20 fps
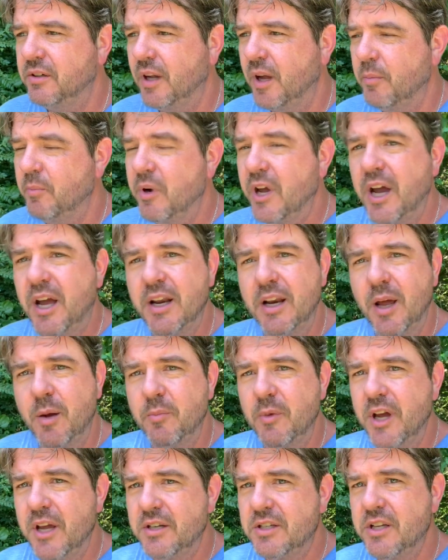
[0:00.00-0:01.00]
I'm not, I'm
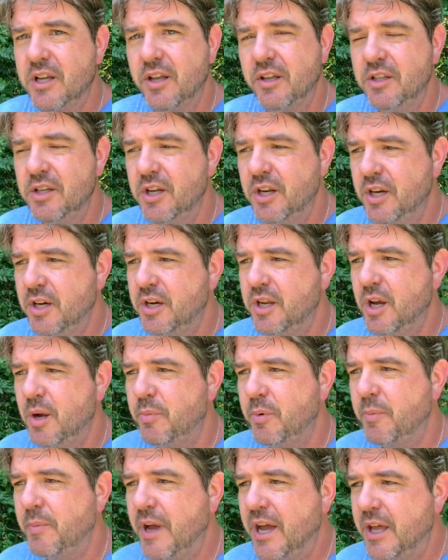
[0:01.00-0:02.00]
not telling you to dump
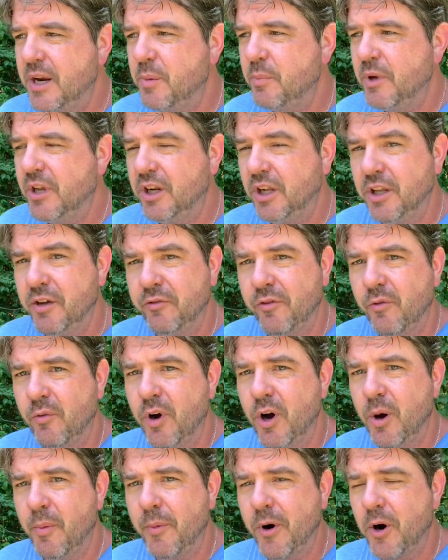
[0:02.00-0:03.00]
them out in the middle of a
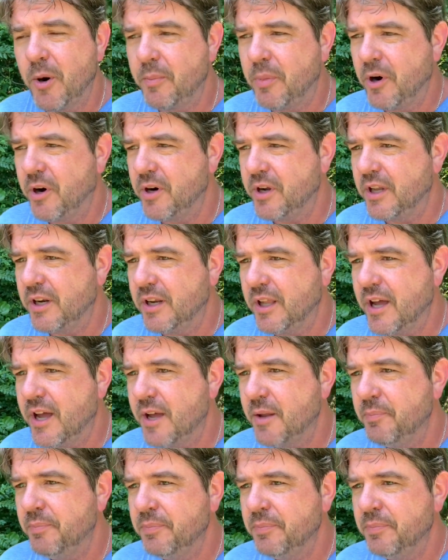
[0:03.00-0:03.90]
Walmart parking lot.